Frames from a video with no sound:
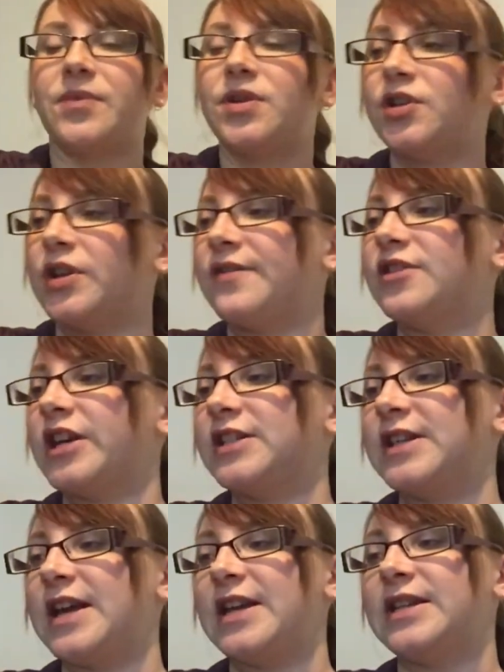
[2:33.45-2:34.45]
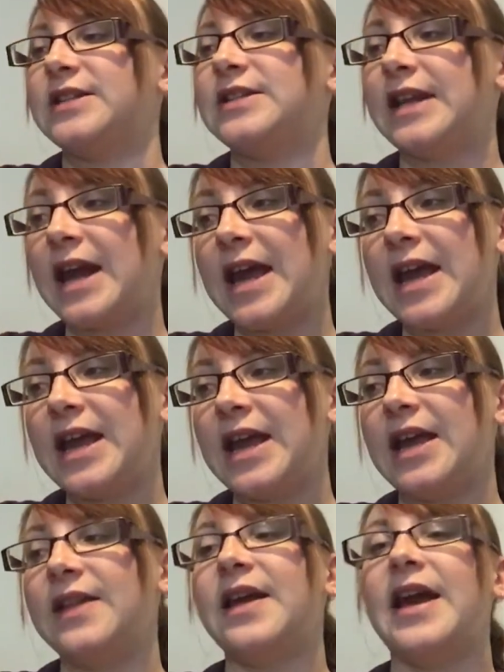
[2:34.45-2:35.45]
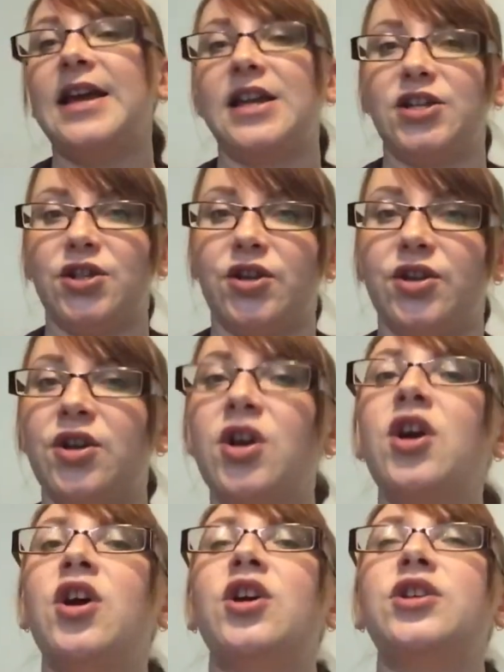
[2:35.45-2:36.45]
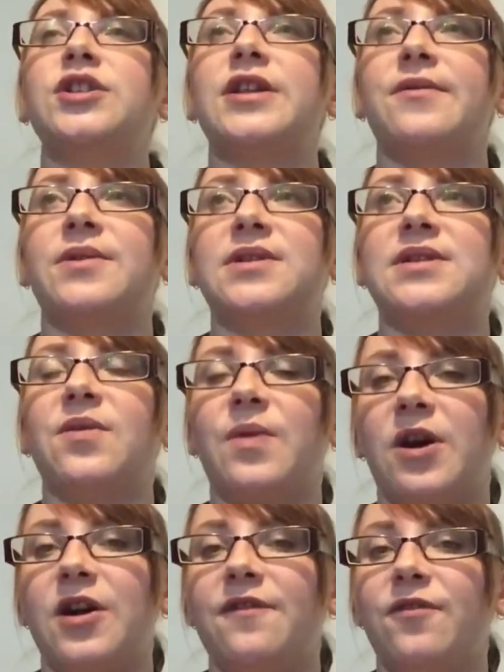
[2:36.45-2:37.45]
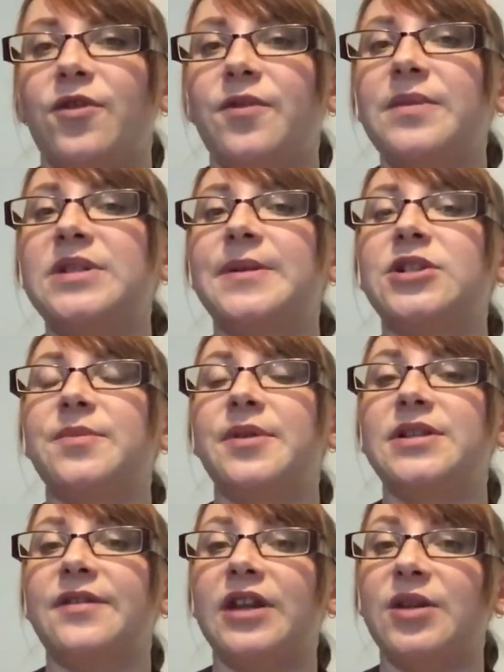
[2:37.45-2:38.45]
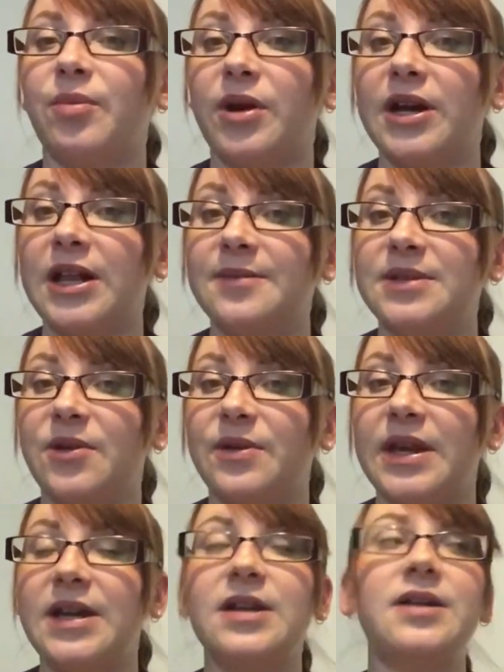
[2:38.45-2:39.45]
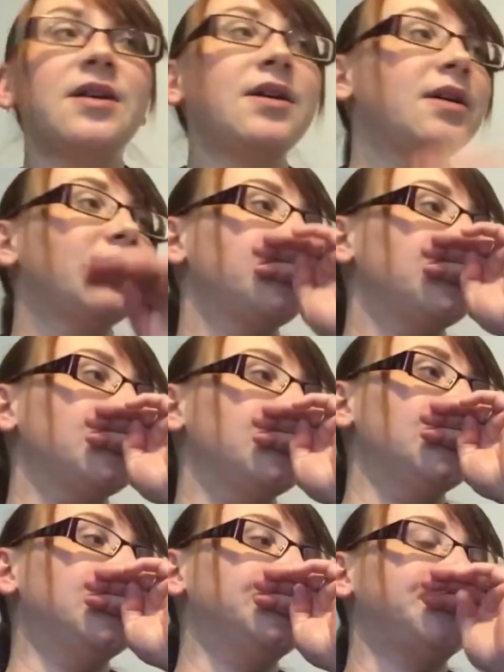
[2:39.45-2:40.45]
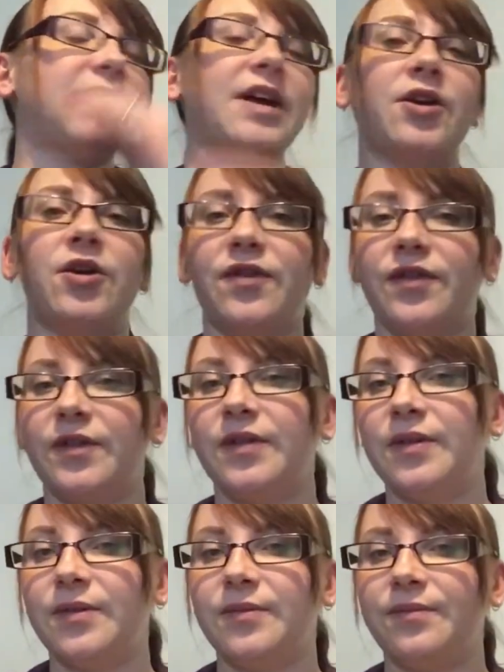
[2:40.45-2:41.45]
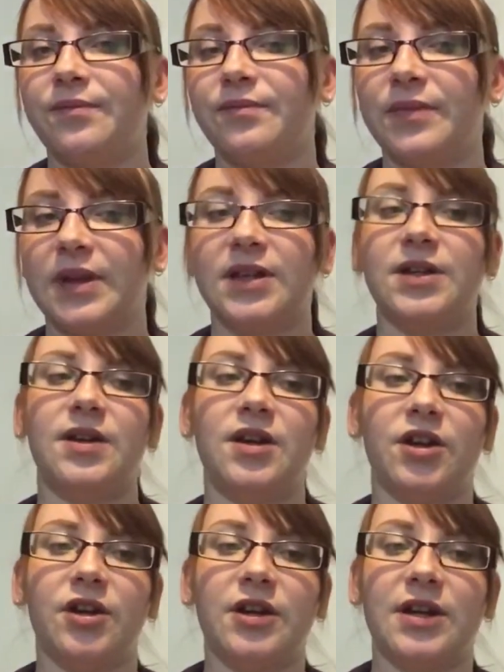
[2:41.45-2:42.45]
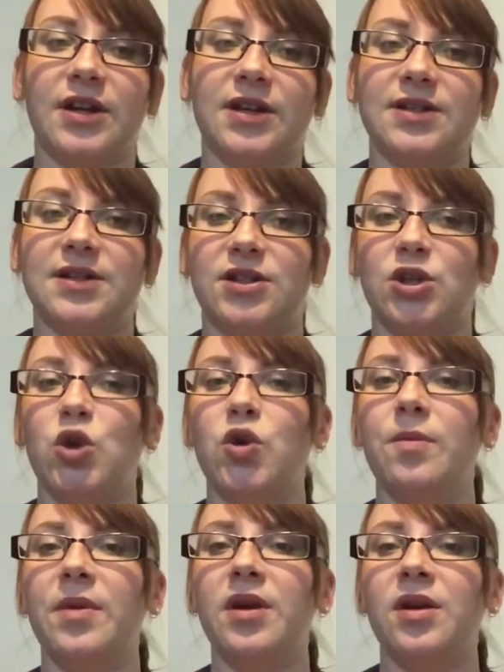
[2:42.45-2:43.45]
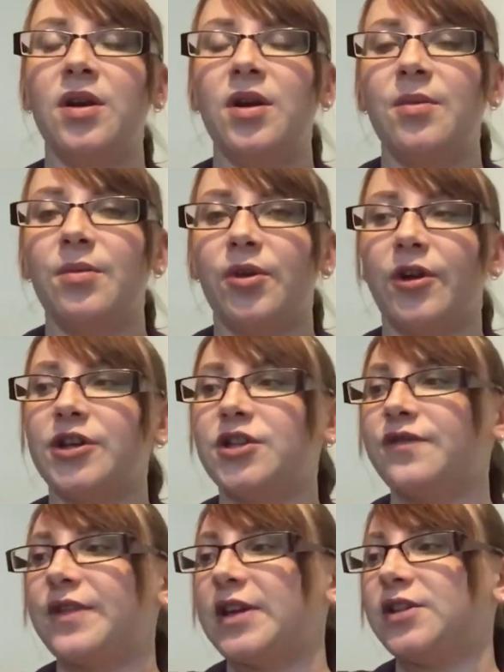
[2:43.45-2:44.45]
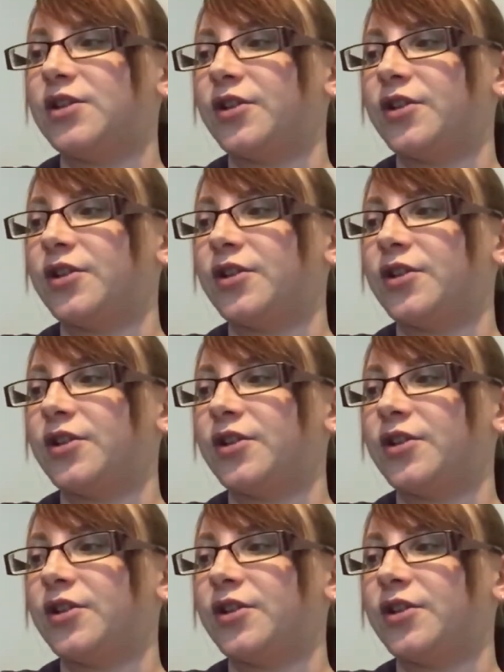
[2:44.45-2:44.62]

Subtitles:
So they've checked again today and they're 82. So that was a worry for them, especially because I've had the preeclampsia with Eden. They don't know if they, you know, can assume progression of that.